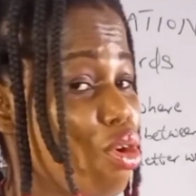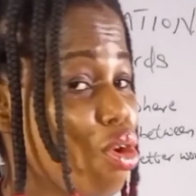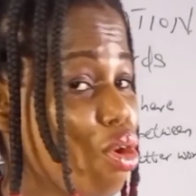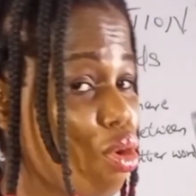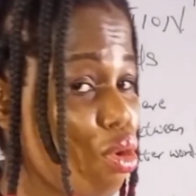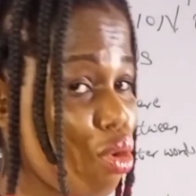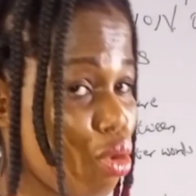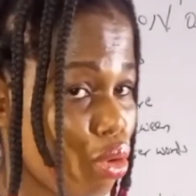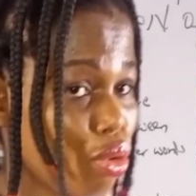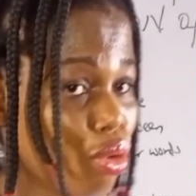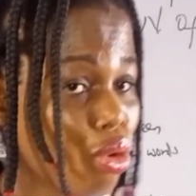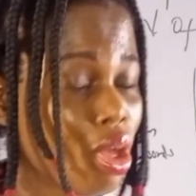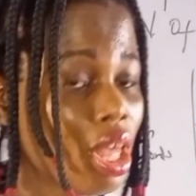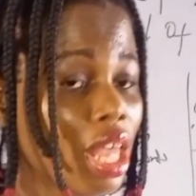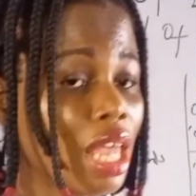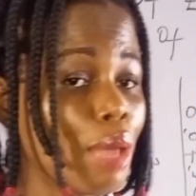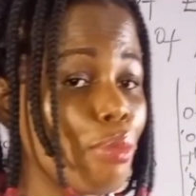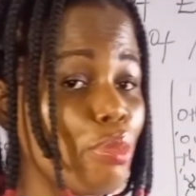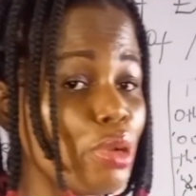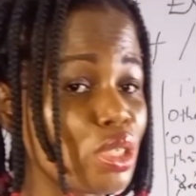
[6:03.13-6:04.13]
oo
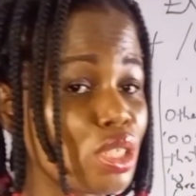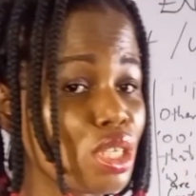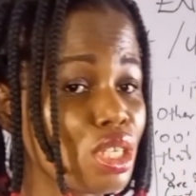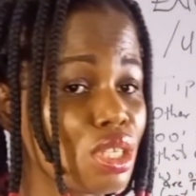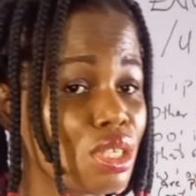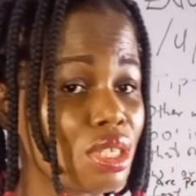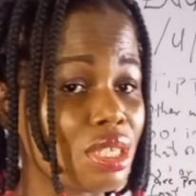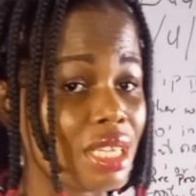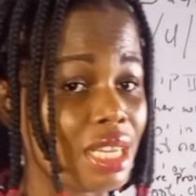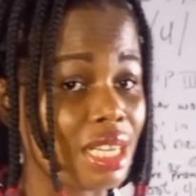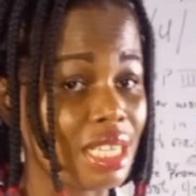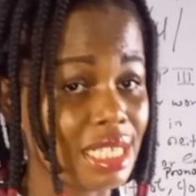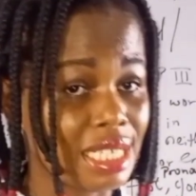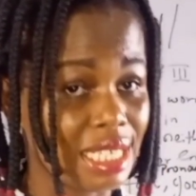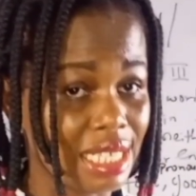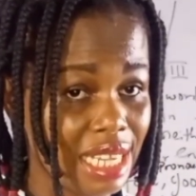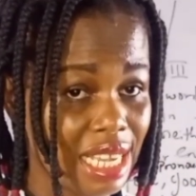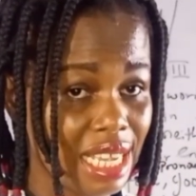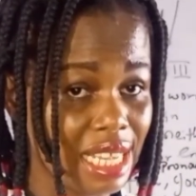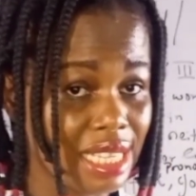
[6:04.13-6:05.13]
between two
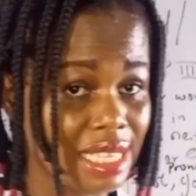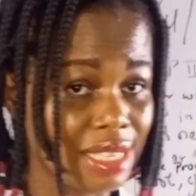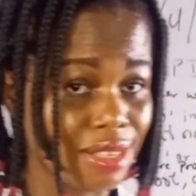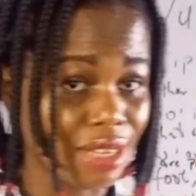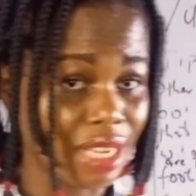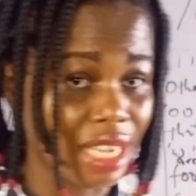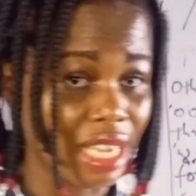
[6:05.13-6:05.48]
consonants.